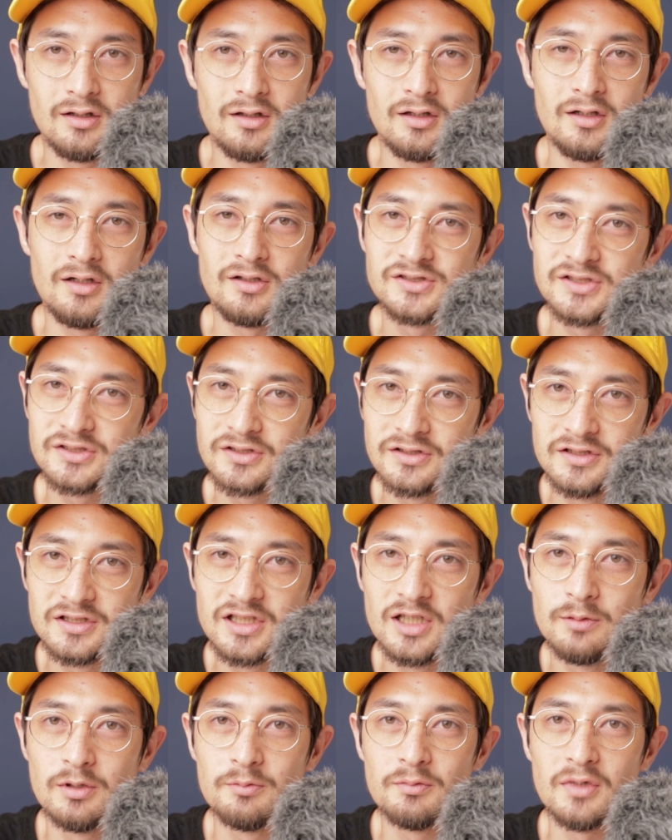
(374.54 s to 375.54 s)
Also good to
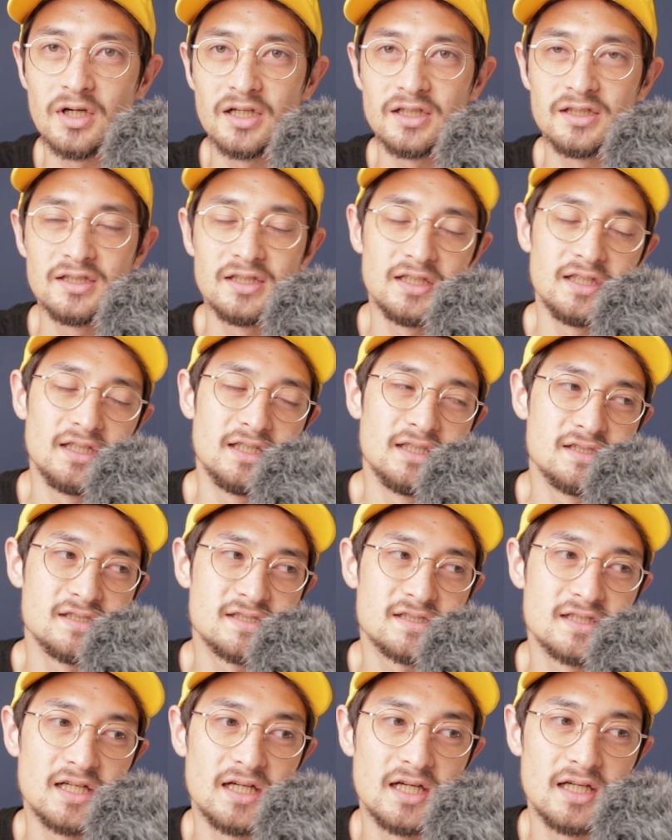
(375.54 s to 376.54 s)
keep in mind is
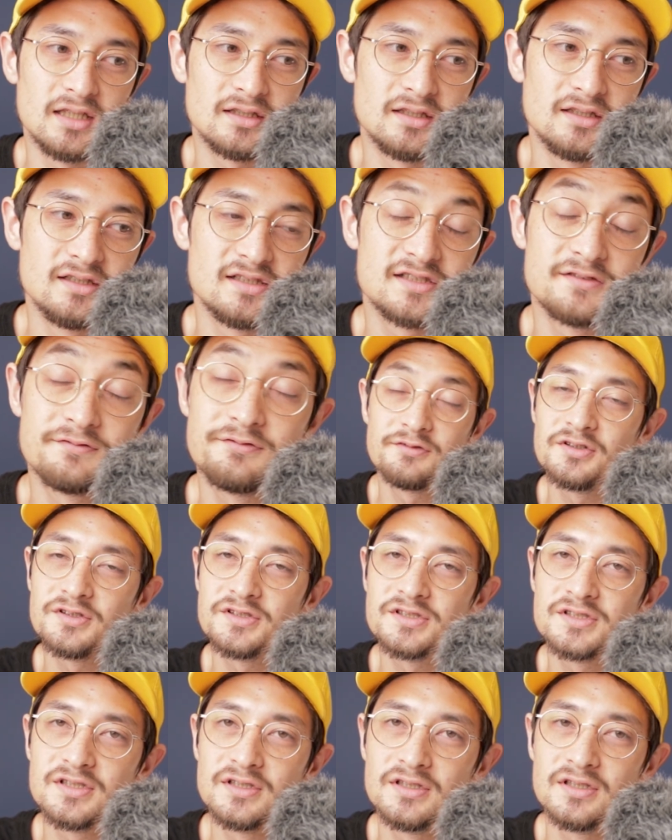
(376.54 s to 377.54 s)
that this
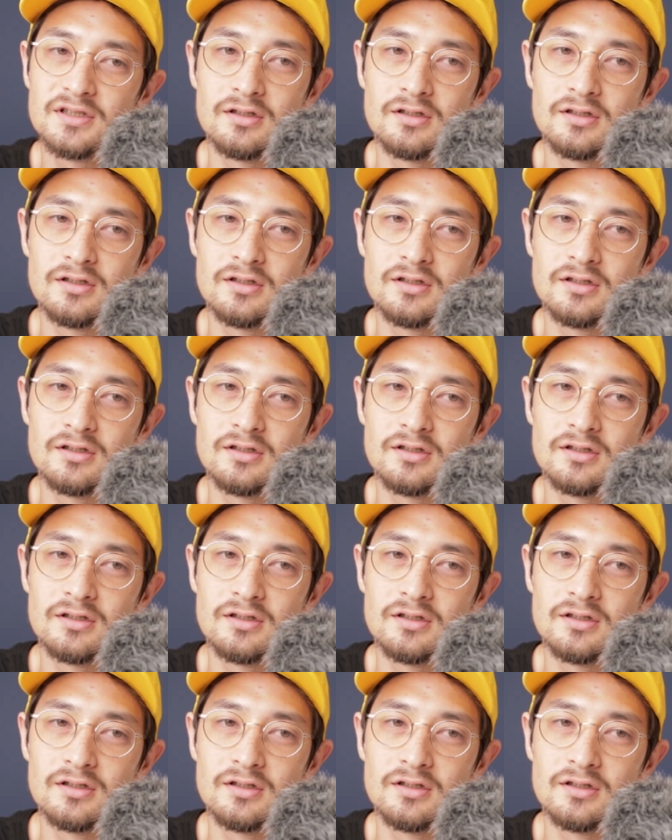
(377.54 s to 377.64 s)
first,